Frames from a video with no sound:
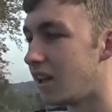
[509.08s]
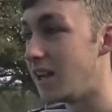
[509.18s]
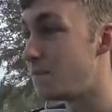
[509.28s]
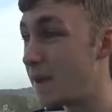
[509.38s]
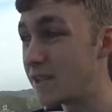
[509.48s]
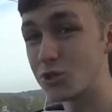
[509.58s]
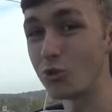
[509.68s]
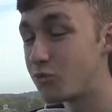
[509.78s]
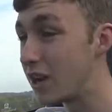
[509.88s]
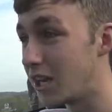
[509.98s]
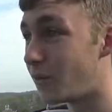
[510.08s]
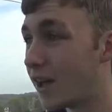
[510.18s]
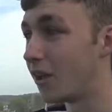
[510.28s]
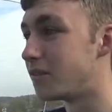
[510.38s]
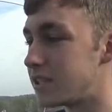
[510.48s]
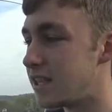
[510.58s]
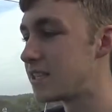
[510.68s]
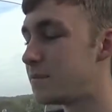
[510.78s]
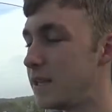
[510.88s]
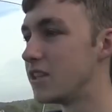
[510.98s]
It picks up really well. Obviously,
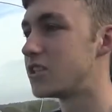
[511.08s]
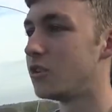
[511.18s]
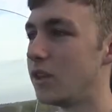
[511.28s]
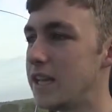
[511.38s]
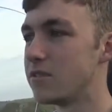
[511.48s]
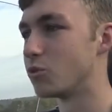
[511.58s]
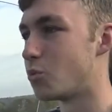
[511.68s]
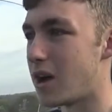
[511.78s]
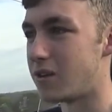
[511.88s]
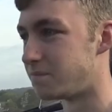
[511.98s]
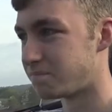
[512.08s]
this being the 2 litre as well,